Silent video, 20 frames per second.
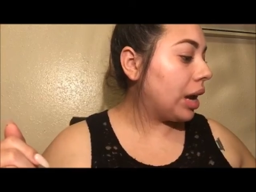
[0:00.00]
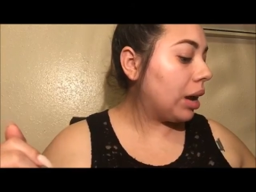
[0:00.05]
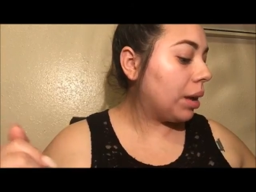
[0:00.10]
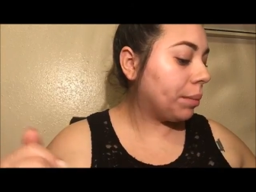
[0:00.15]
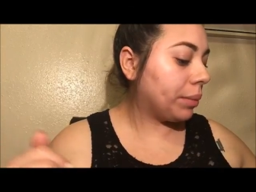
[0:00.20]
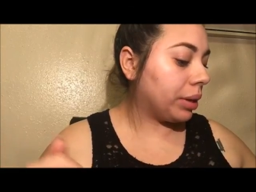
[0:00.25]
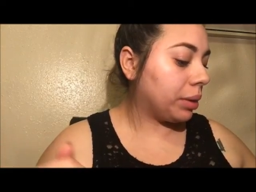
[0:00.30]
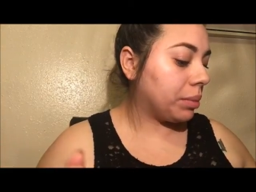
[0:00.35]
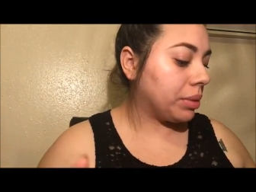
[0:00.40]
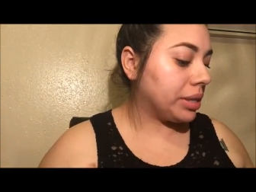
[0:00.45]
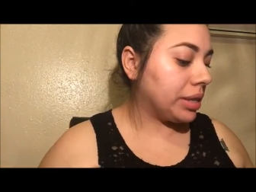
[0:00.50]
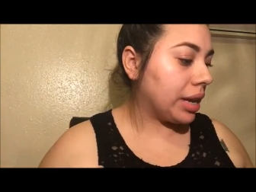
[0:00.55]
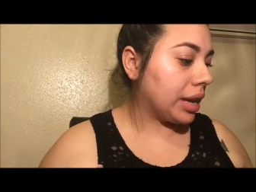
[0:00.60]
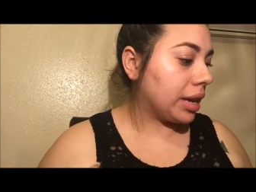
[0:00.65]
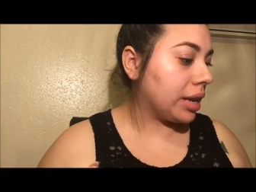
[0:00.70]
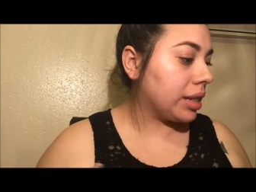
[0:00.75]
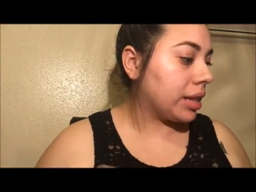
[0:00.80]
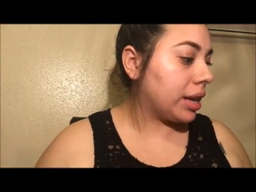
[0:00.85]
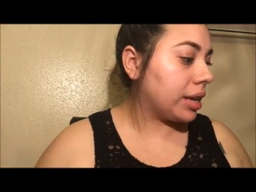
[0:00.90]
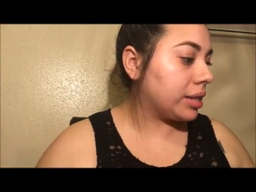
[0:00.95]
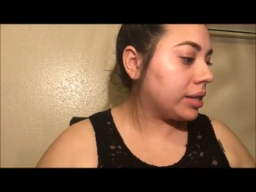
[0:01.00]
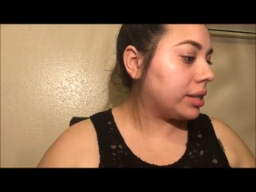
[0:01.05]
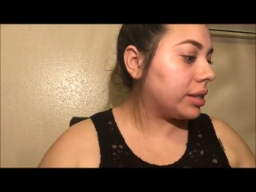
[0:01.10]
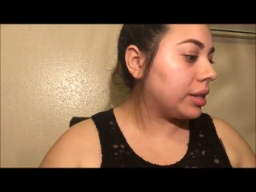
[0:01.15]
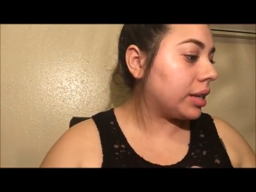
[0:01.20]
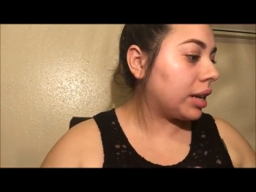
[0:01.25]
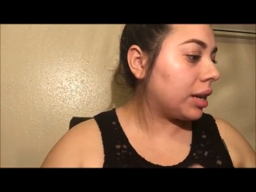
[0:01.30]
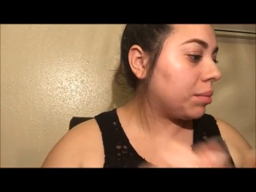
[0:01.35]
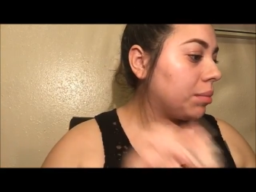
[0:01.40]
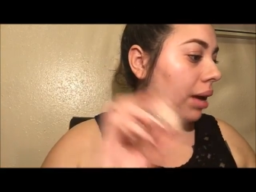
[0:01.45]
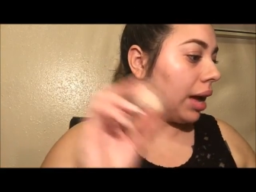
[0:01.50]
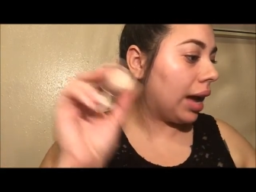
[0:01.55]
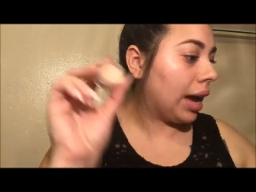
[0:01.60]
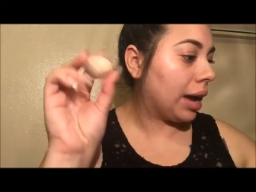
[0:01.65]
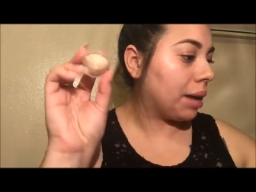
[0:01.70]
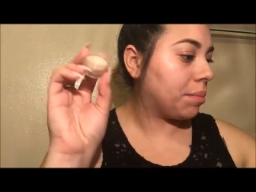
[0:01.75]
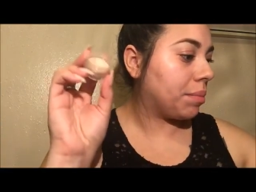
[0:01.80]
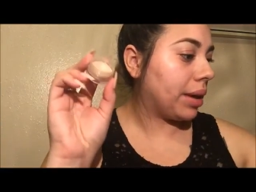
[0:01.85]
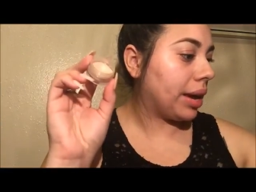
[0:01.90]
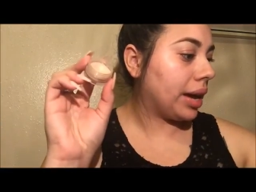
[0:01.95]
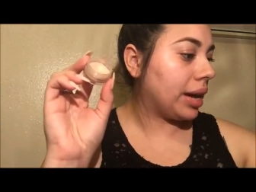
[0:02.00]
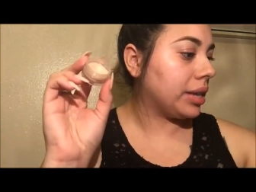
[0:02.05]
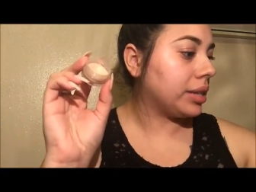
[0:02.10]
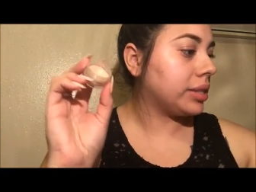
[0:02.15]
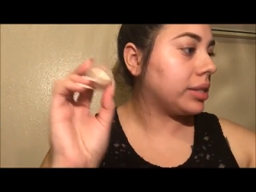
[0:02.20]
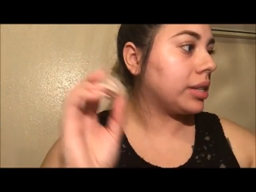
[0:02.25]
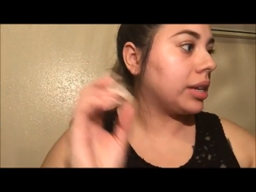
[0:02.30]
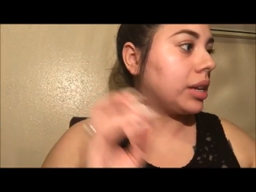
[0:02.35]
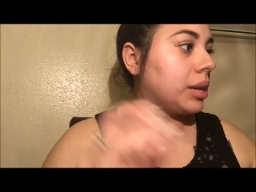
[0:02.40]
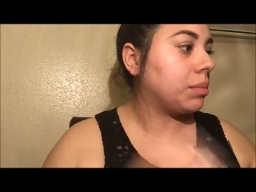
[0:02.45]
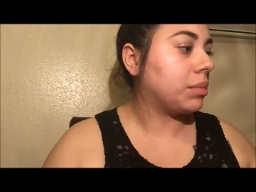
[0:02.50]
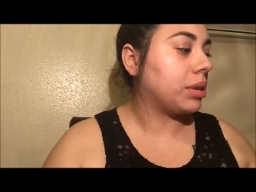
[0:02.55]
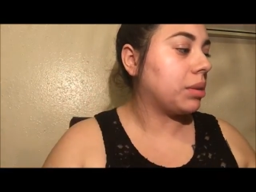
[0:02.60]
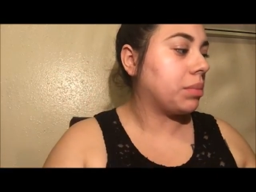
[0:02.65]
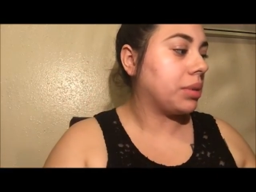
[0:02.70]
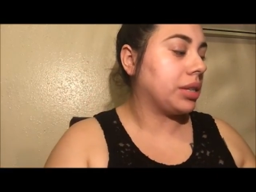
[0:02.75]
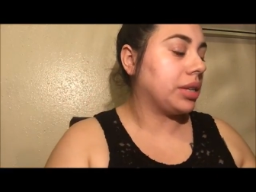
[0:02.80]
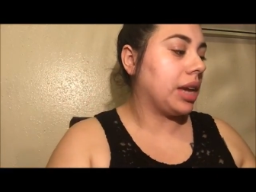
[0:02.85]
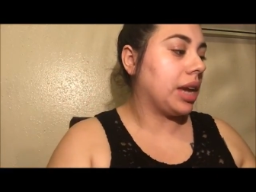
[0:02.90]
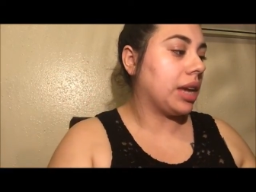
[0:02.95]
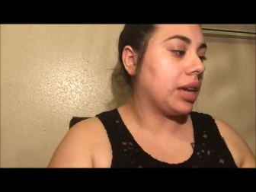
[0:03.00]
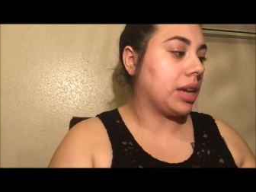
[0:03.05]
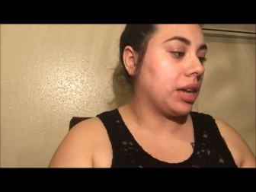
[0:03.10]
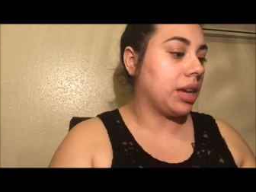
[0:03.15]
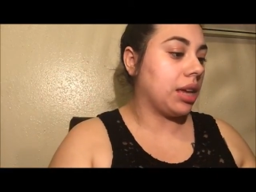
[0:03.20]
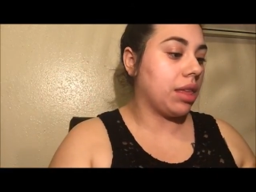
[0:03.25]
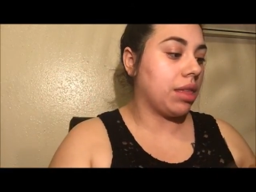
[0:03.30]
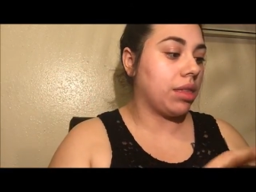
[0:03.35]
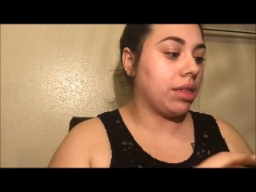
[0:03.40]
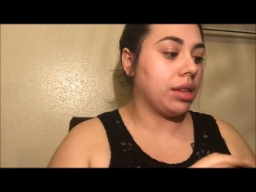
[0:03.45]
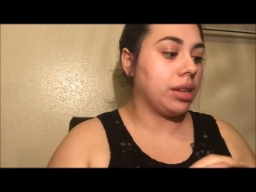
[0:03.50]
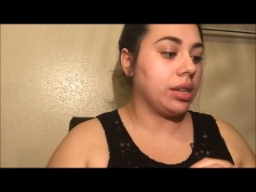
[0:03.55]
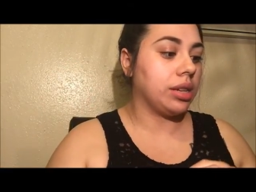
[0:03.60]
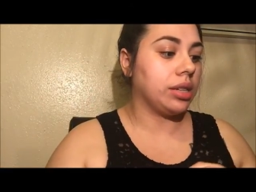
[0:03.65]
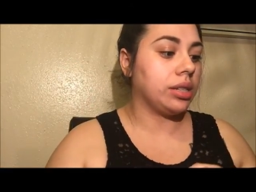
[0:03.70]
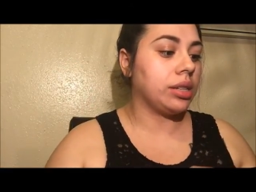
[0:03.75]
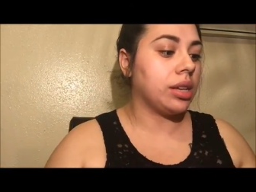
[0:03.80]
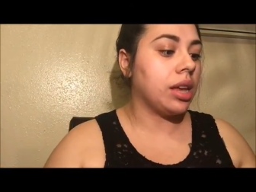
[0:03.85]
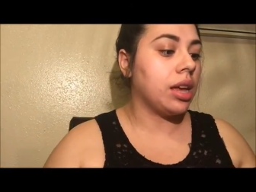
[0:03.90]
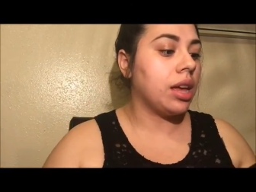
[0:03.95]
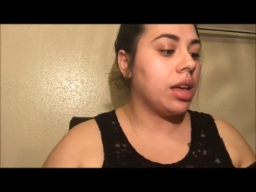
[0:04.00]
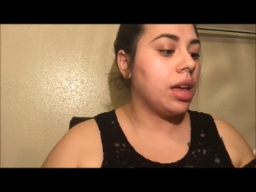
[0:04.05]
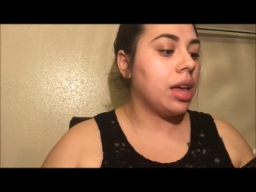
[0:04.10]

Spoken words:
Now I'm going to be taking that same eye base, and I'm going to be taking this